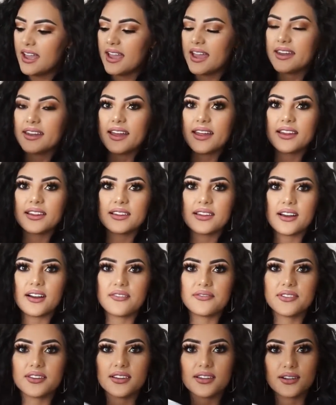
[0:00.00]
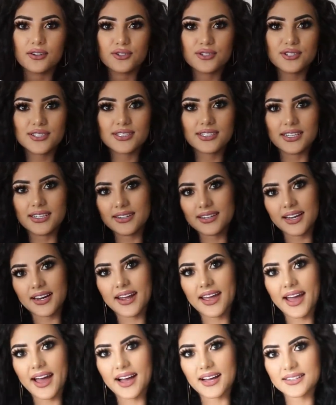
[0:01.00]
And I love the little slit that
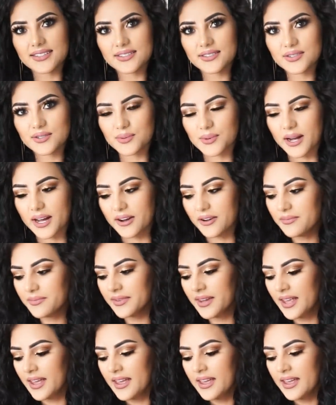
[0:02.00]
it has as well.